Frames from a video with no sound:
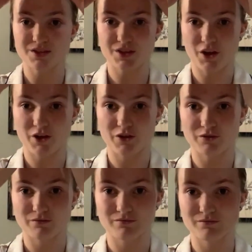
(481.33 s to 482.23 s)

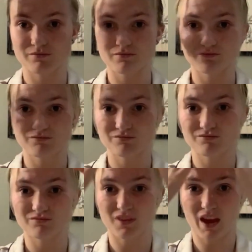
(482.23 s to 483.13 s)
So
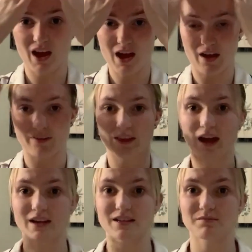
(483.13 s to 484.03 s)
yeah,
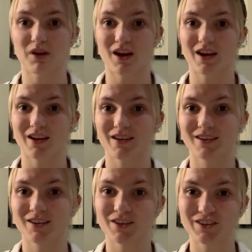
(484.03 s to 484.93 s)
that is my
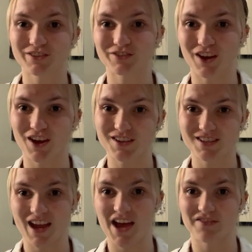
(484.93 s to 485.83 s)

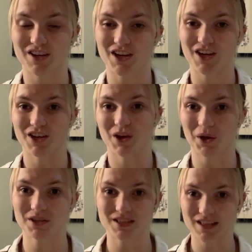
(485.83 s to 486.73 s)
first ever
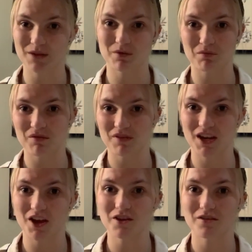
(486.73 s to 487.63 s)
go to sleep with me
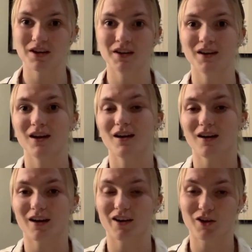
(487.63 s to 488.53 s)
video.
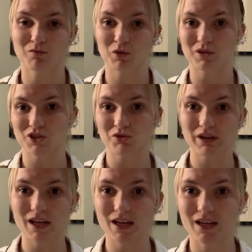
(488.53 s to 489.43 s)
I hope you
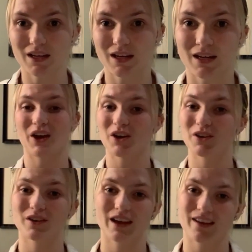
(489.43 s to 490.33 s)
enjoyed it.
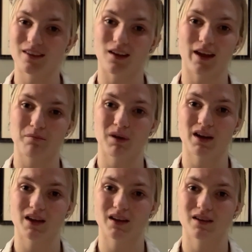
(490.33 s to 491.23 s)
Go hit the like
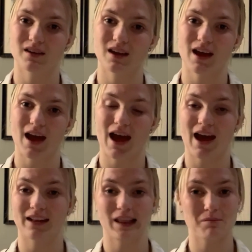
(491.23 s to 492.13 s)
button
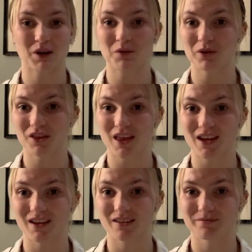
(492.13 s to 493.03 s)
and let me know what you think.